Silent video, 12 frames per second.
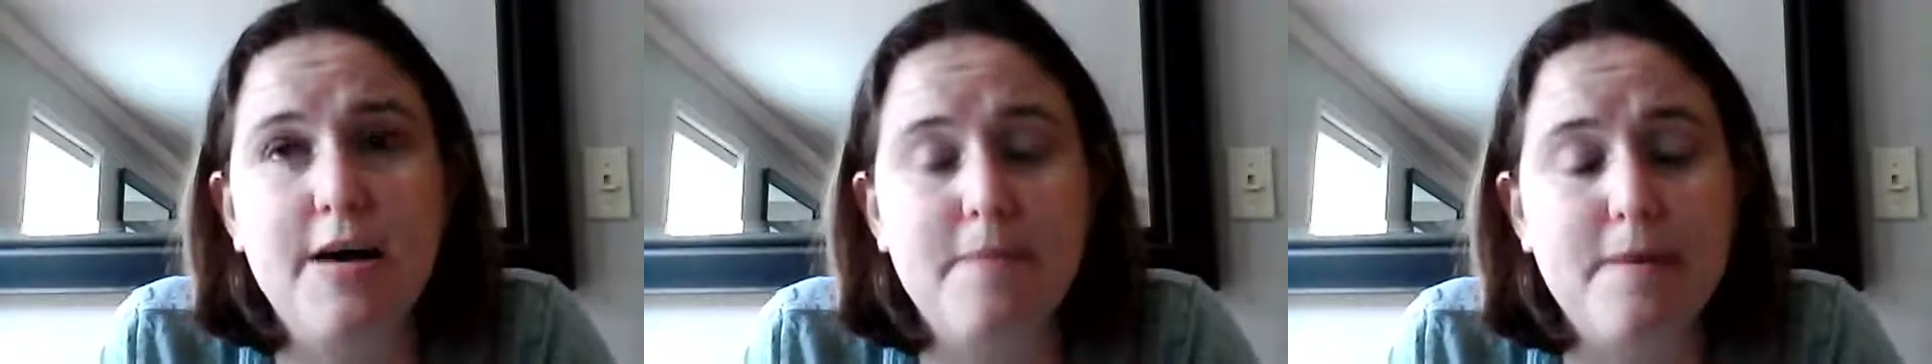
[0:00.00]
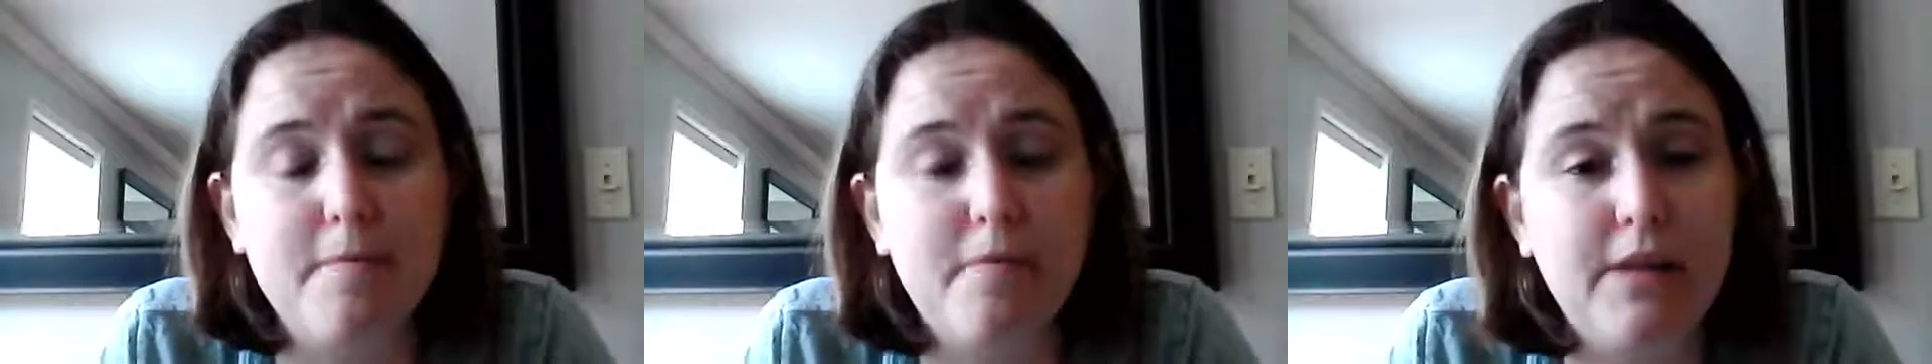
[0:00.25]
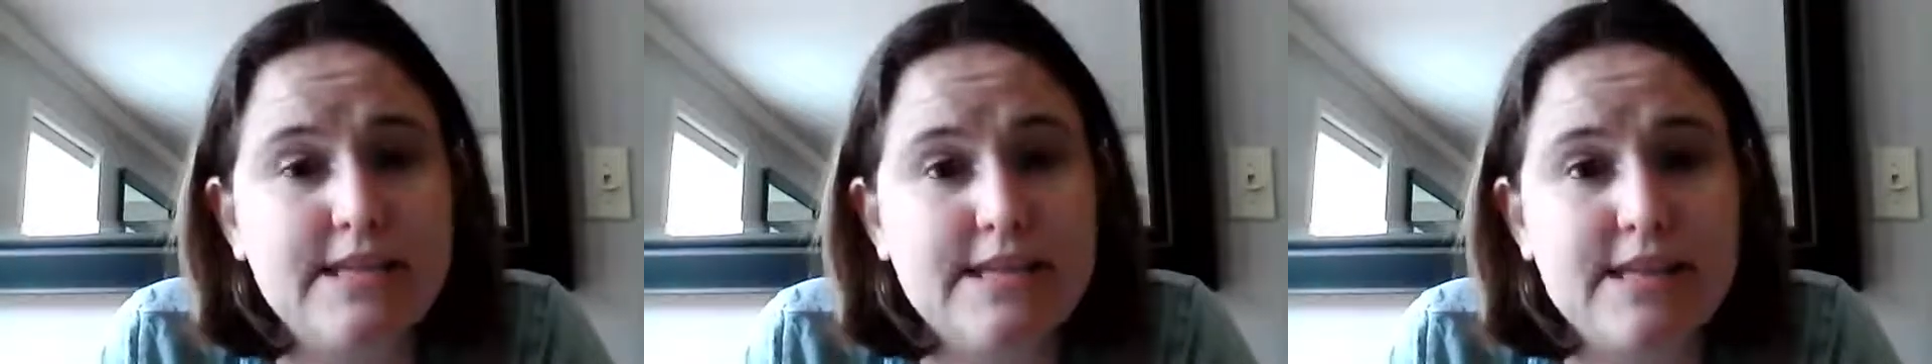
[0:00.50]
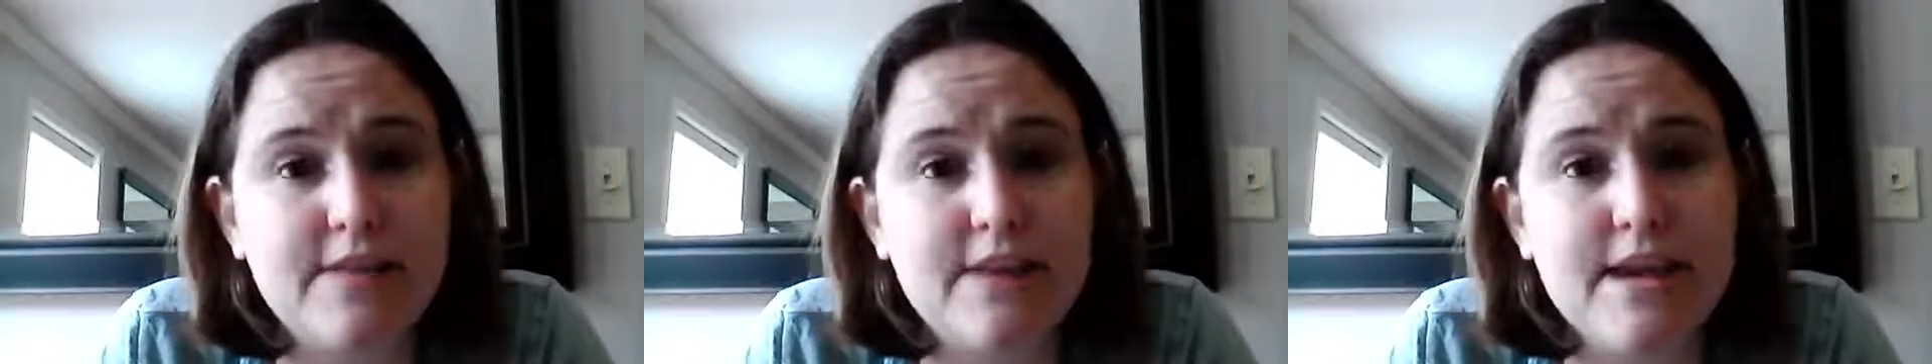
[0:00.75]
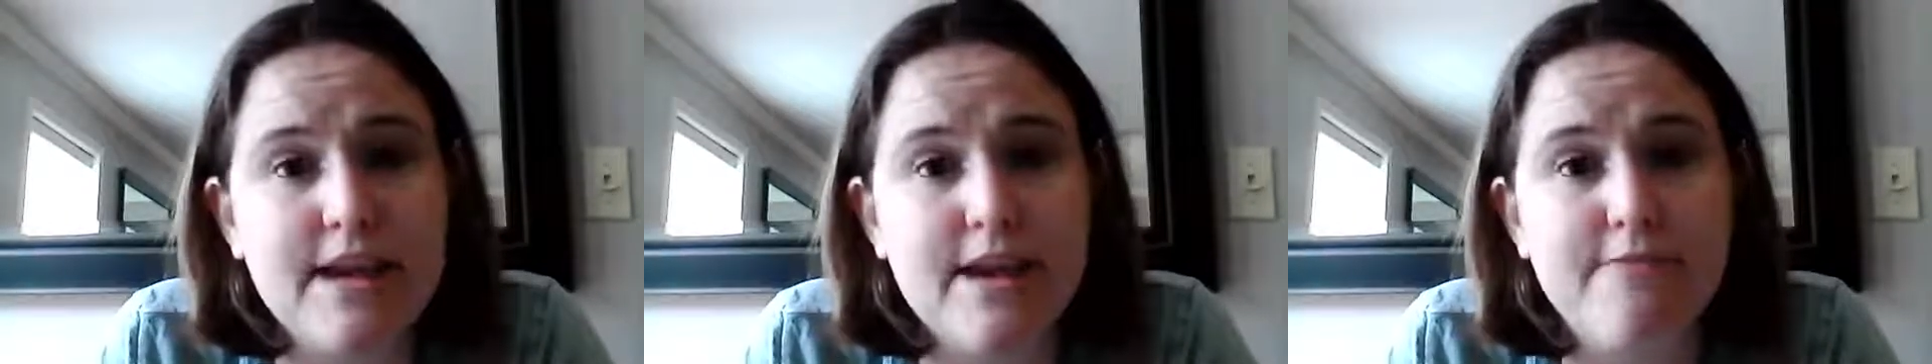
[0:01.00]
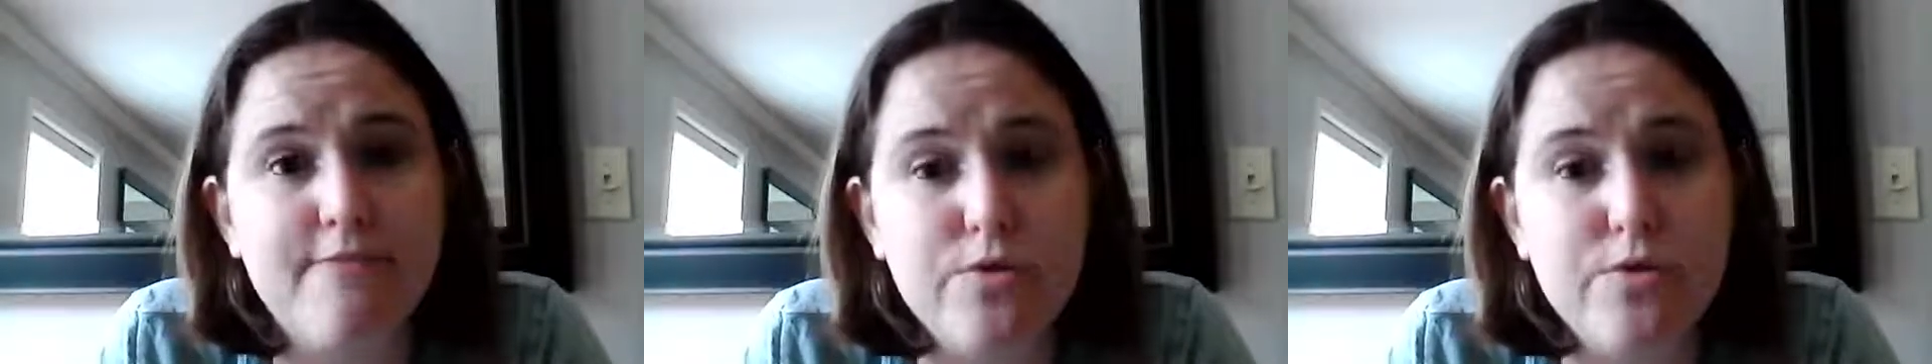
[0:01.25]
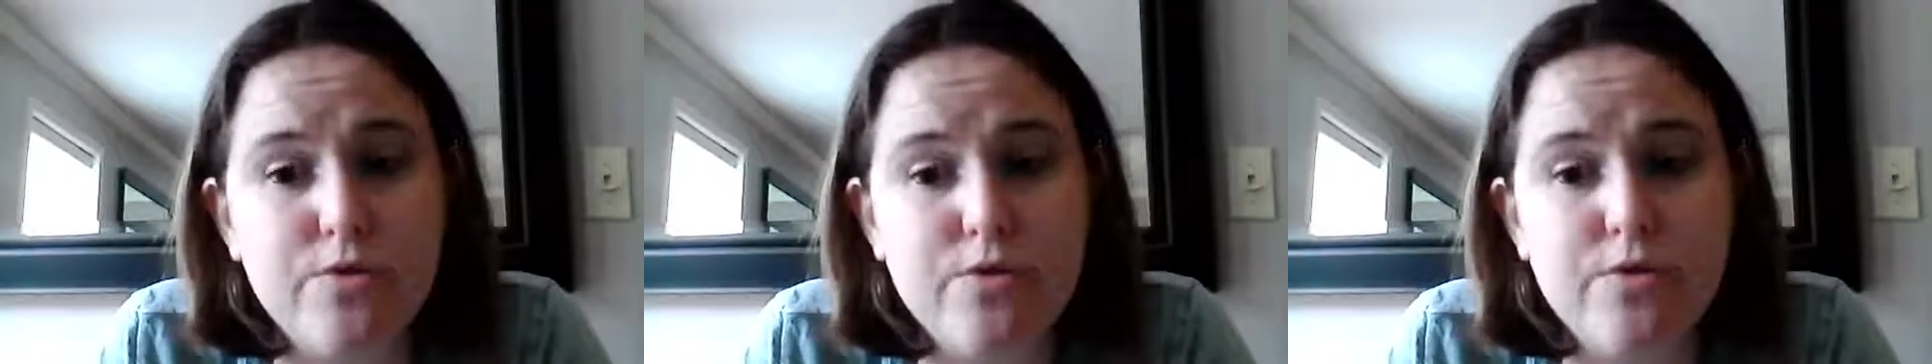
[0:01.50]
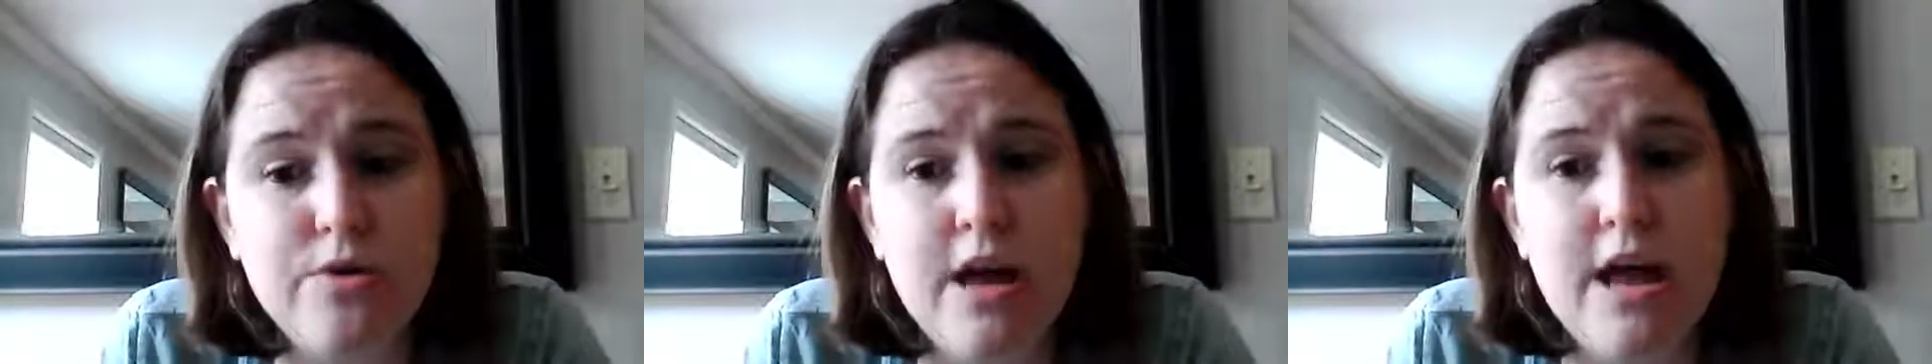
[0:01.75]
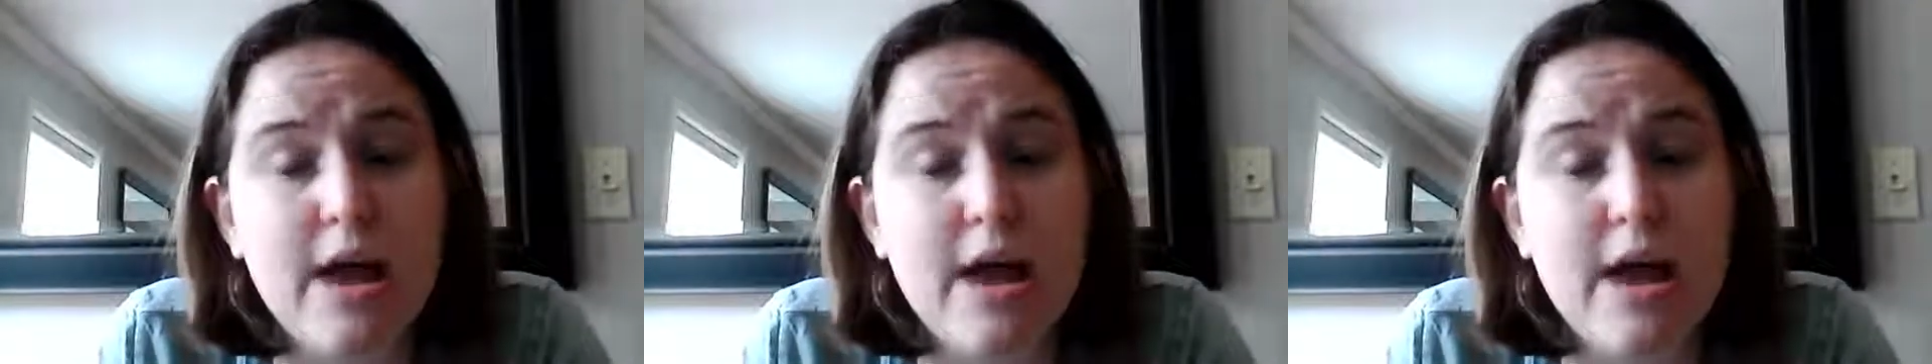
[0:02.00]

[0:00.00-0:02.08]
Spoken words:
The places that they get food